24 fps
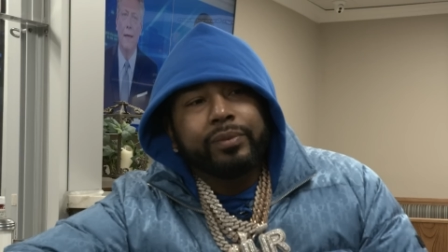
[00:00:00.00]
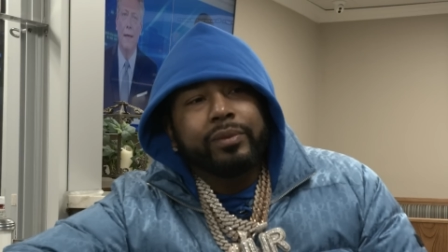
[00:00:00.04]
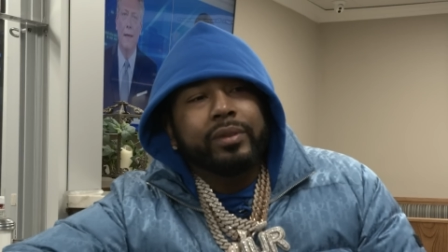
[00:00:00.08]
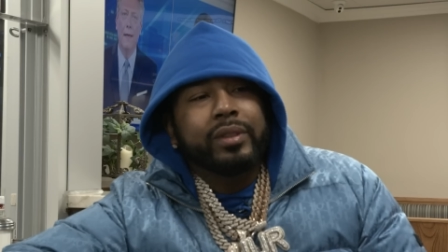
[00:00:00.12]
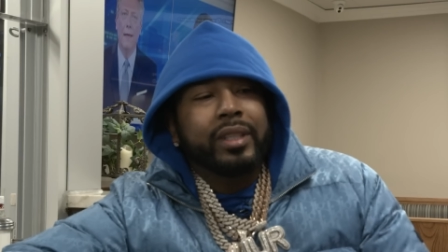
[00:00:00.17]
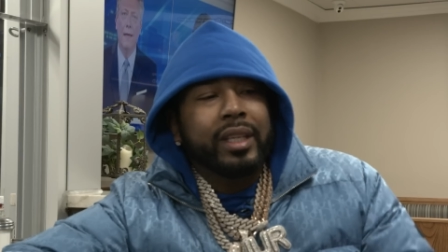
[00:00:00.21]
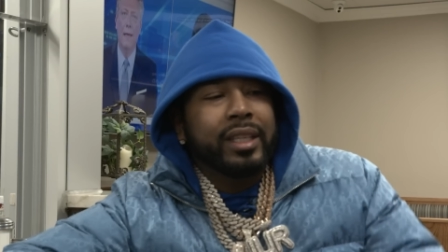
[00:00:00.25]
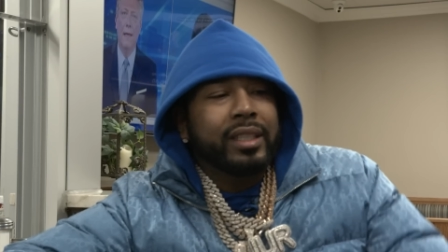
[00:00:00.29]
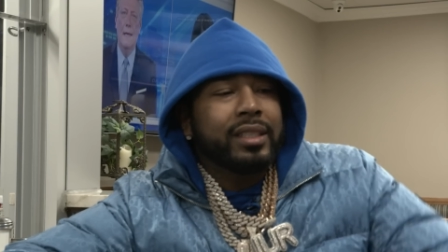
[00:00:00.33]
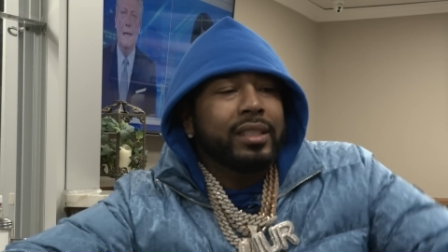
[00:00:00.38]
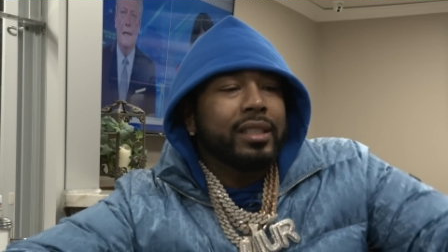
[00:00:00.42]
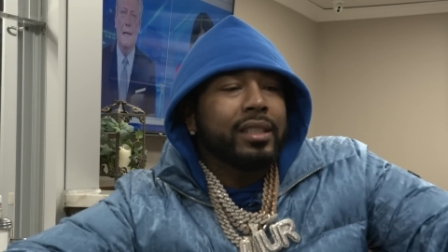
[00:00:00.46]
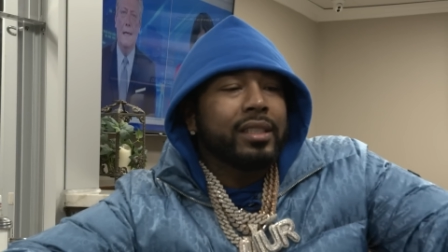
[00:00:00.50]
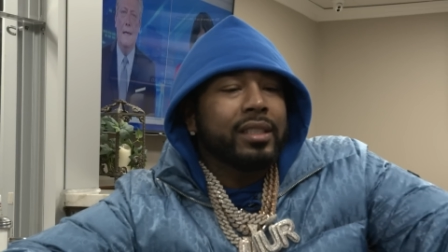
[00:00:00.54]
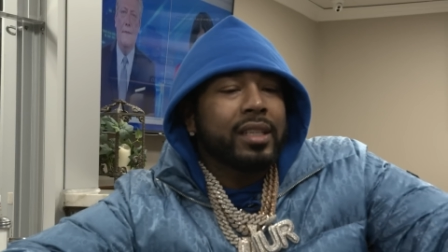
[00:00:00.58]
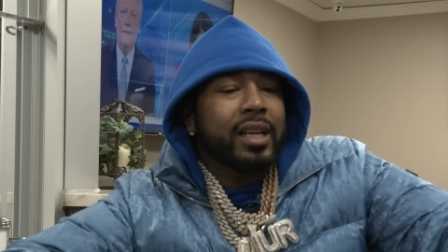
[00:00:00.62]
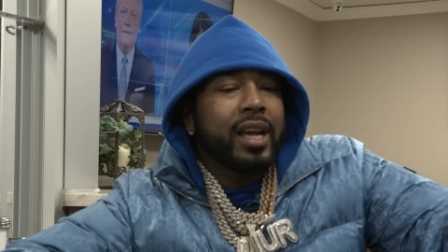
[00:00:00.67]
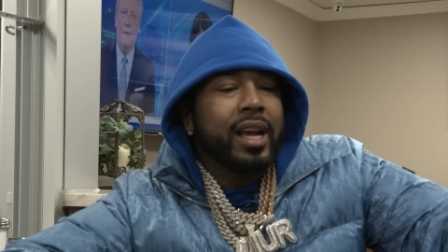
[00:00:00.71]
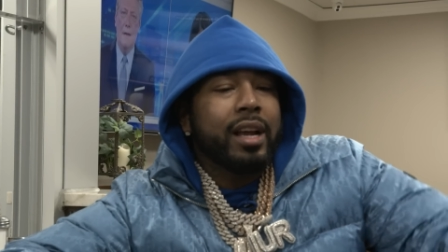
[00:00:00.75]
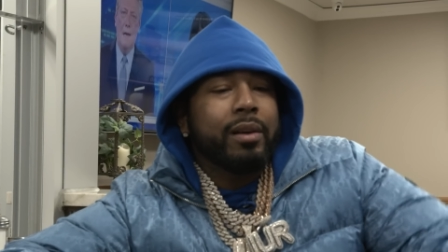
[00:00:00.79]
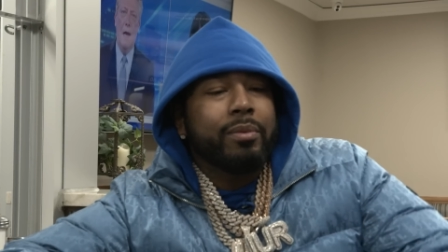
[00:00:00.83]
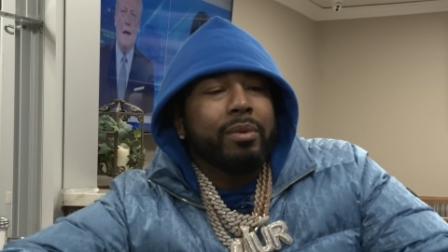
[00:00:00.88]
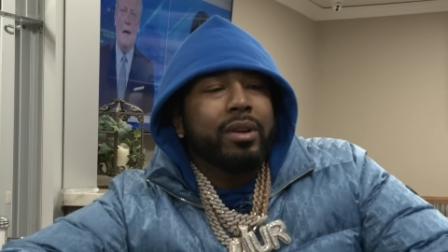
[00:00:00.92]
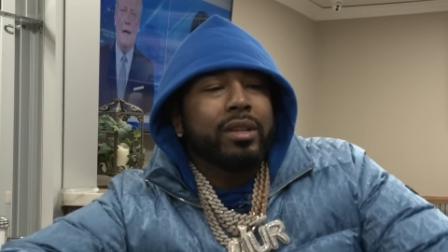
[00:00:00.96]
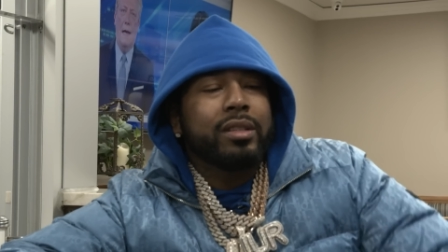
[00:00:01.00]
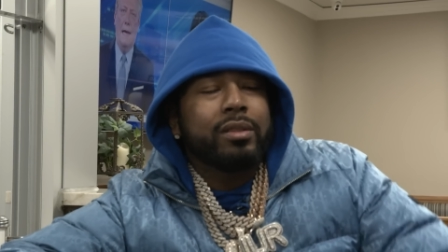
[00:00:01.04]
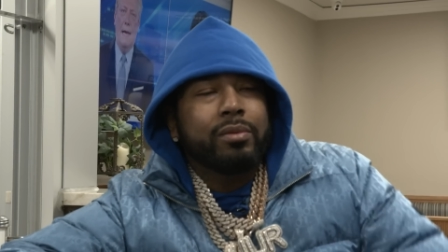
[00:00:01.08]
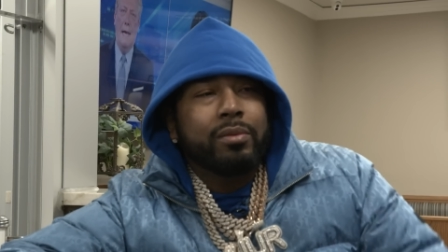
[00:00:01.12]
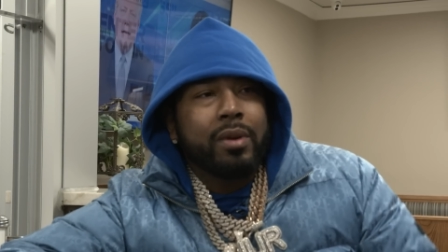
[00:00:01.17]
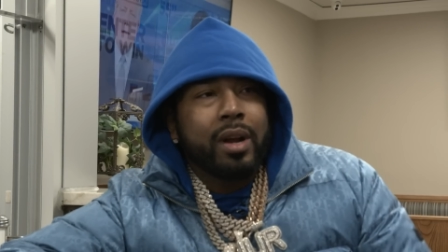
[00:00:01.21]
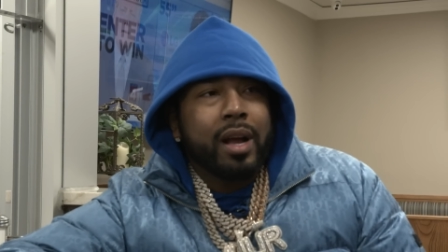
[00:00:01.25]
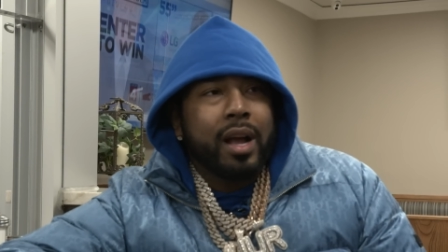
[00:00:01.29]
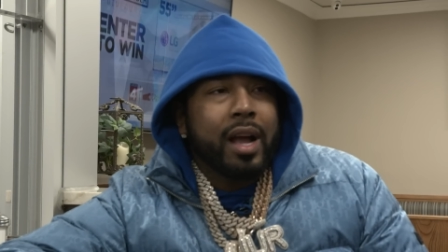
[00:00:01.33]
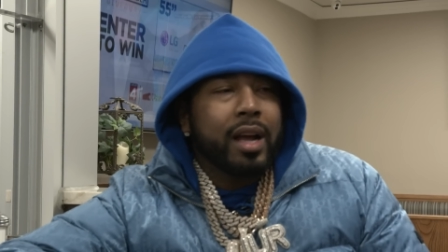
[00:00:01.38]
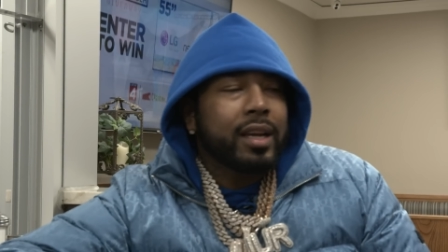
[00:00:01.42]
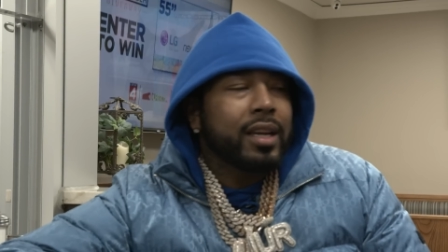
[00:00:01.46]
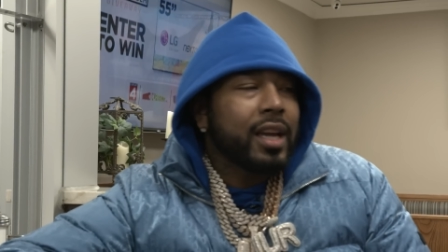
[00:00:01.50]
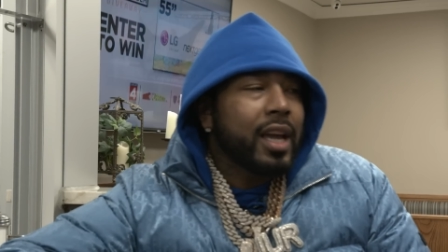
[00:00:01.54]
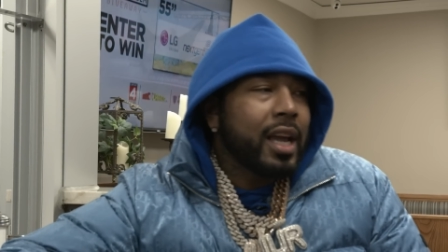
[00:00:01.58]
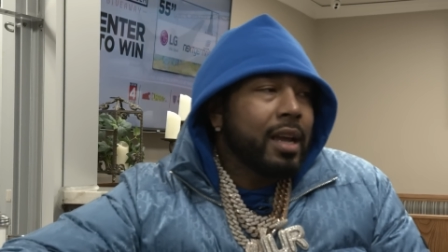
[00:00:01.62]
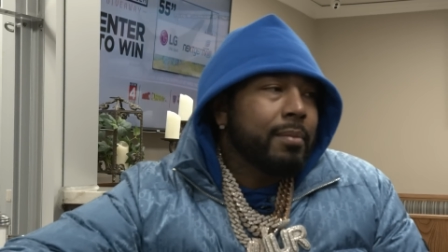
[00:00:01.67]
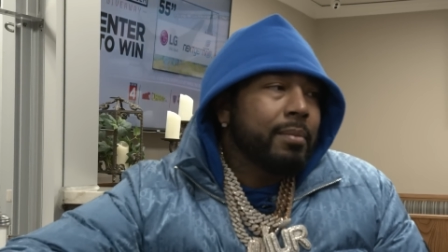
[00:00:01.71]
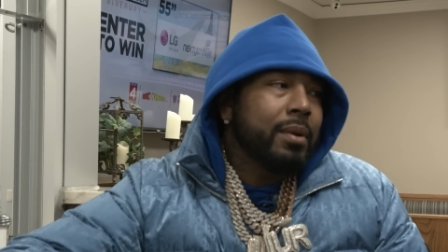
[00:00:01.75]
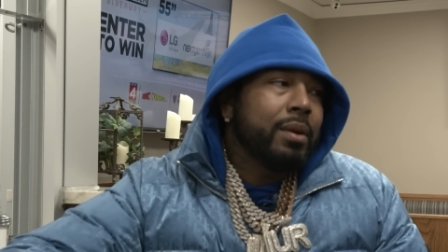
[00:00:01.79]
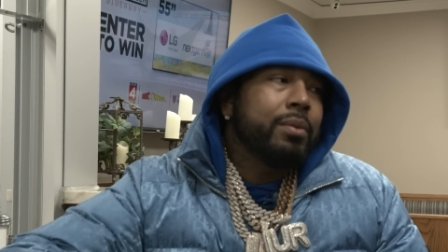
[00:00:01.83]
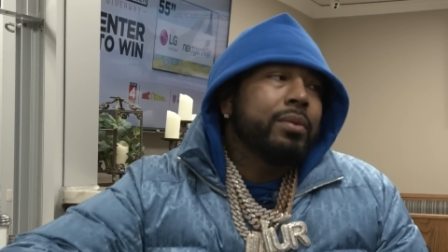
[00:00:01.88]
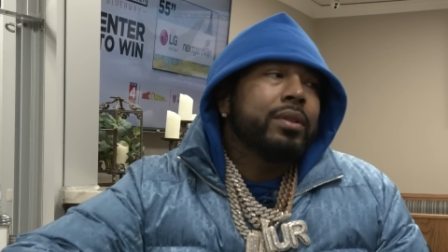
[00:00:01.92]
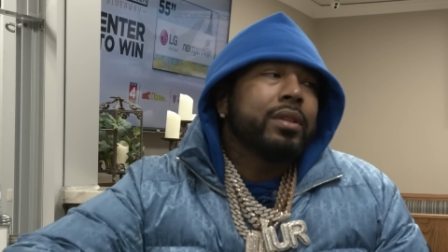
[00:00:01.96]
This the same restaurant I
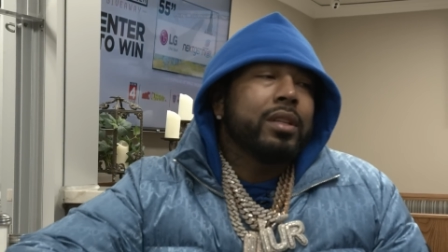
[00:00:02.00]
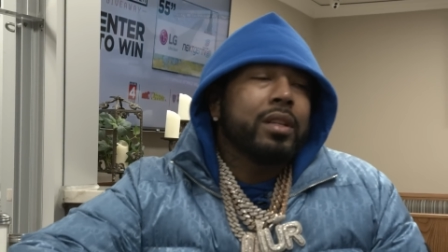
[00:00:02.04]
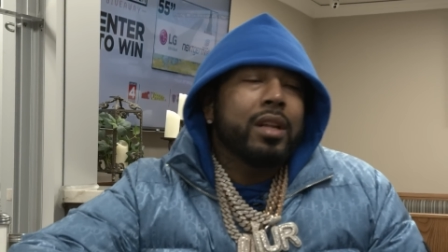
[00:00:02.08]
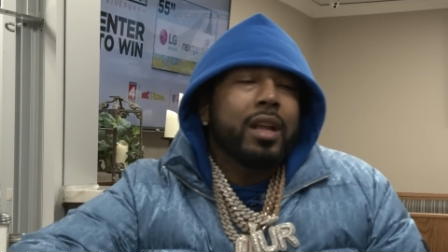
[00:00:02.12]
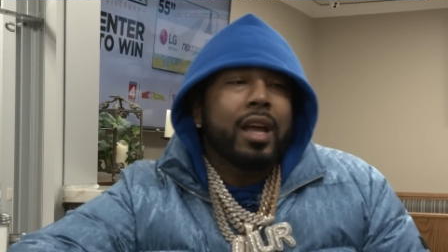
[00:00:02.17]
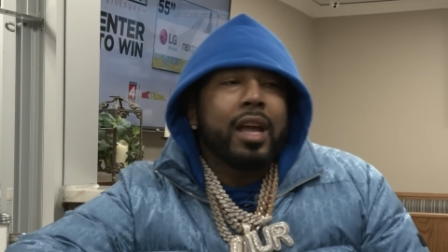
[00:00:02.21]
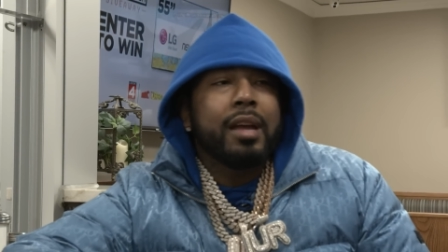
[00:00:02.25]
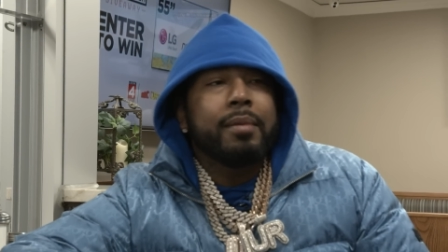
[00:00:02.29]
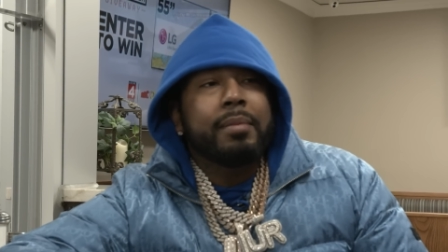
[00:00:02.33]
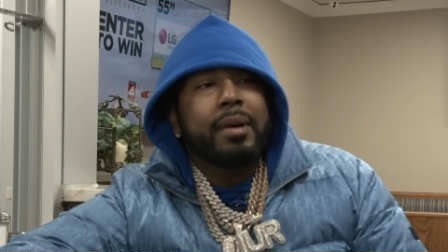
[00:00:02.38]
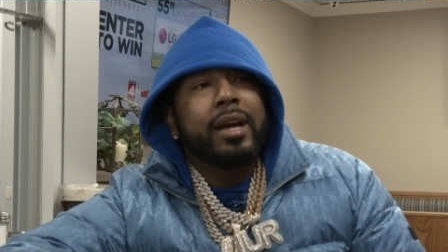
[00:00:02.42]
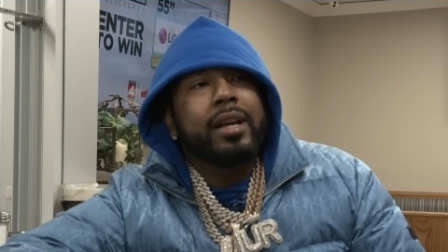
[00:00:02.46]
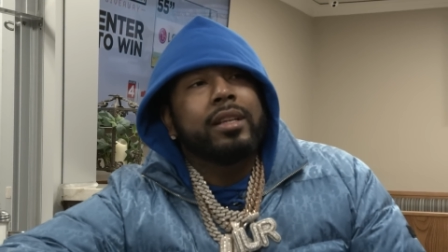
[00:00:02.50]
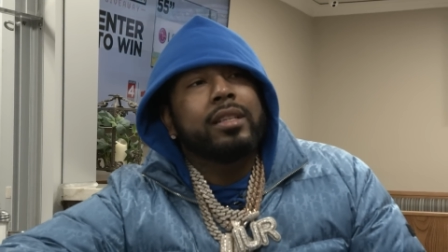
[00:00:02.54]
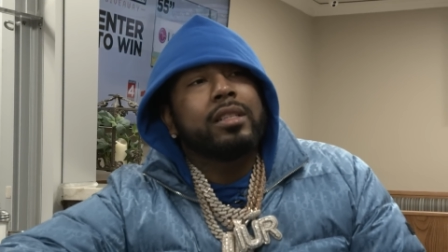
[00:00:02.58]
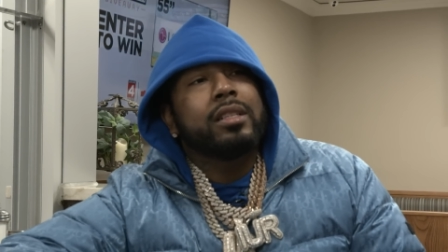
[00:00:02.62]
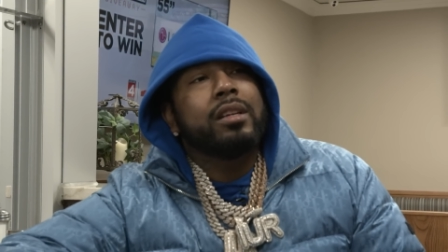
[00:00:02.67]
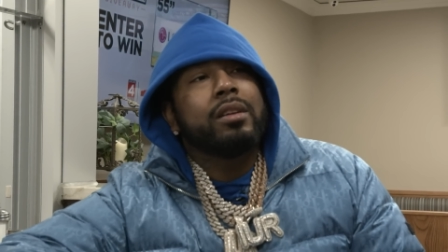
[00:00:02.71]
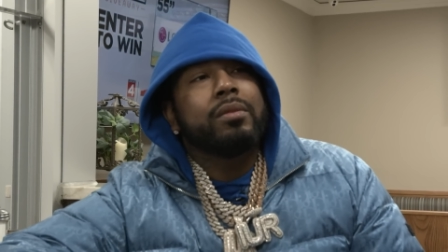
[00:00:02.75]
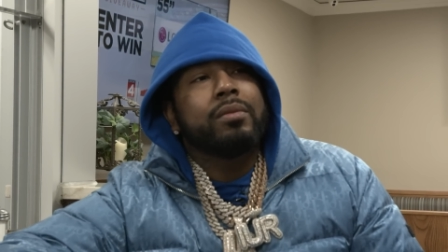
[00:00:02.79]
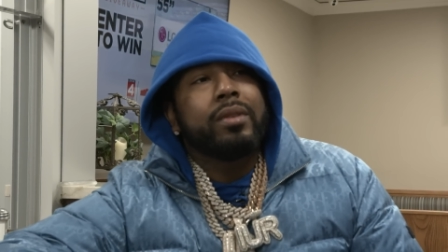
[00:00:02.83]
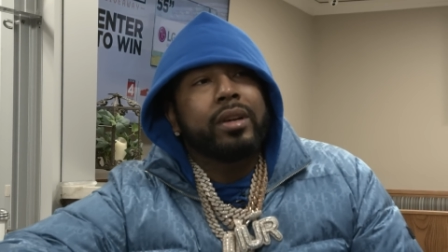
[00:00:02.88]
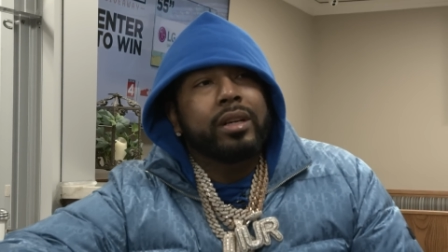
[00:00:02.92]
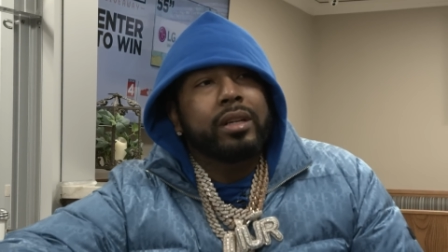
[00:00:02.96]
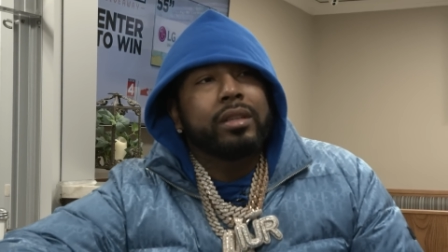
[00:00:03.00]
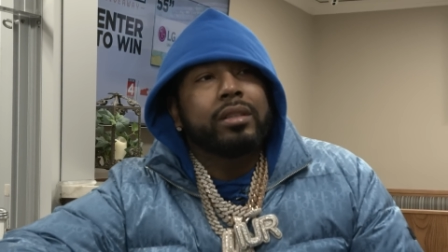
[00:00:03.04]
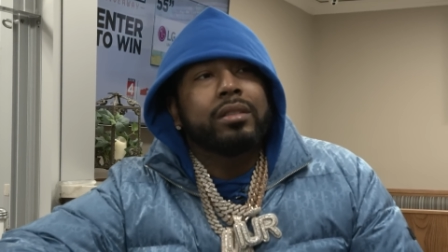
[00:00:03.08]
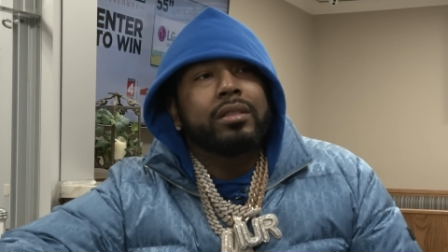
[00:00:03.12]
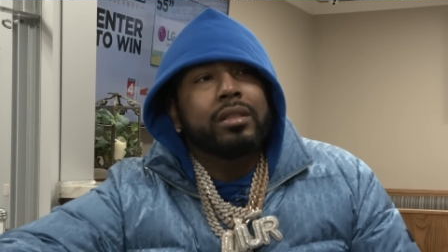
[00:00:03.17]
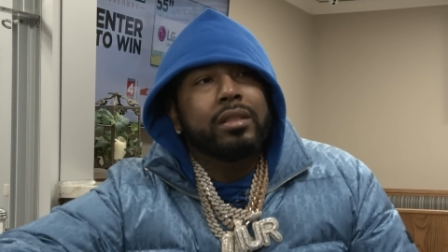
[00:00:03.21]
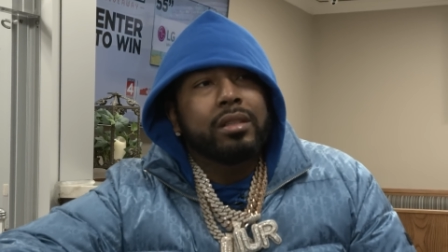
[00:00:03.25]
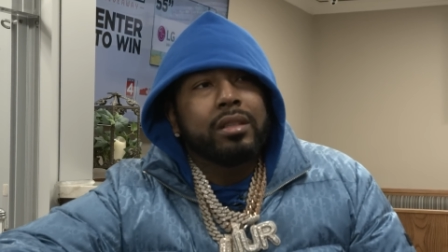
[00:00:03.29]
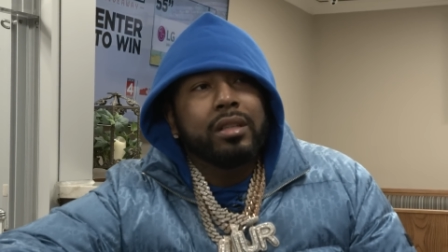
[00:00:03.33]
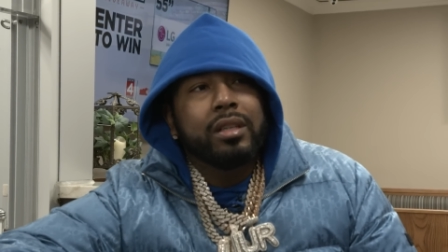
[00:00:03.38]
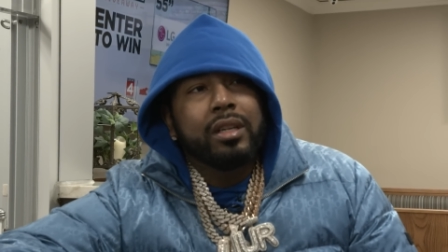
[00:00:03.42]
came up with the name Iced Up Records.